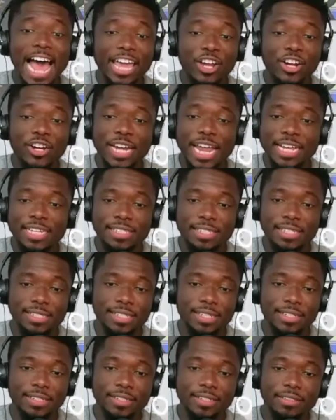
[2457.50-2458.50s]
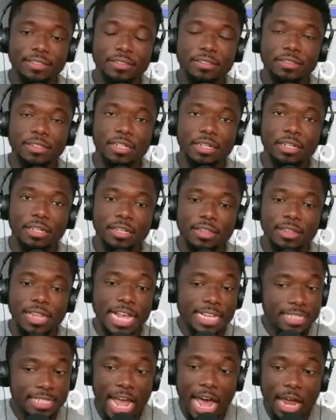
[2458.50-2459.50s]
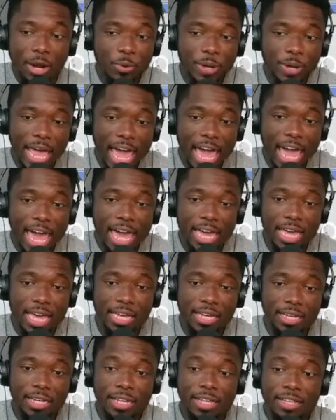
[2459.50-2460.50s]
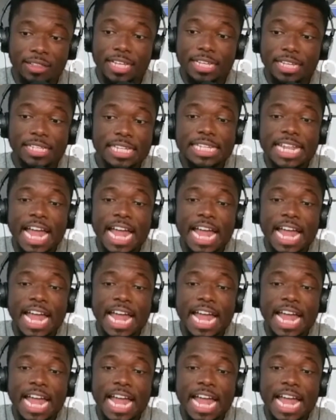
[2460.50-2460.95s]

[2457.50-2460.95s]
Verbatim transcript: next season. That's not okay. This is I don't